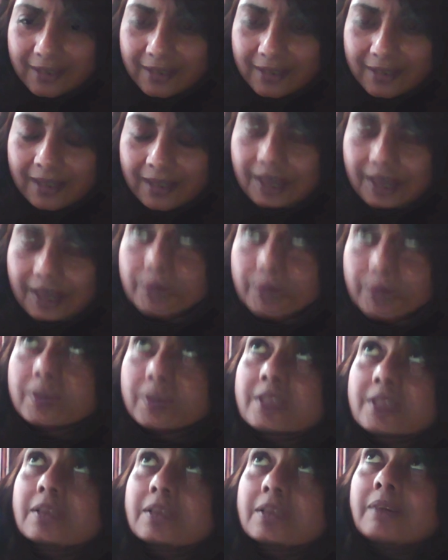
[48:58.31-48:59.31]
I think it
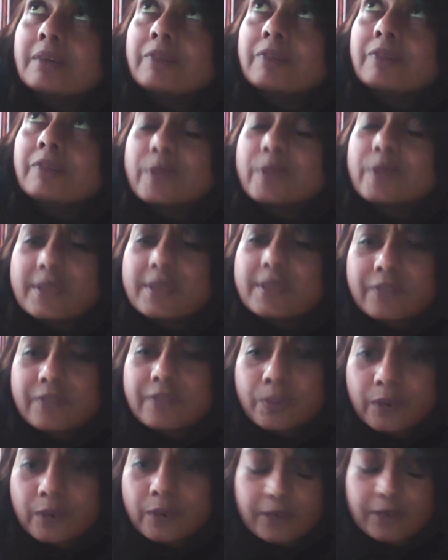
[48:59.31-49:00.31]
was um, Voices for the
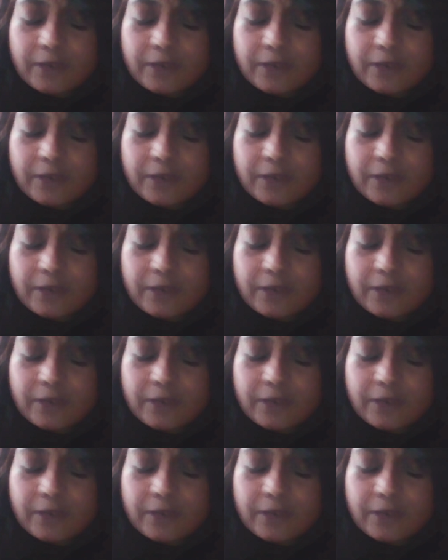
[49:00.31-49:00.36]
World or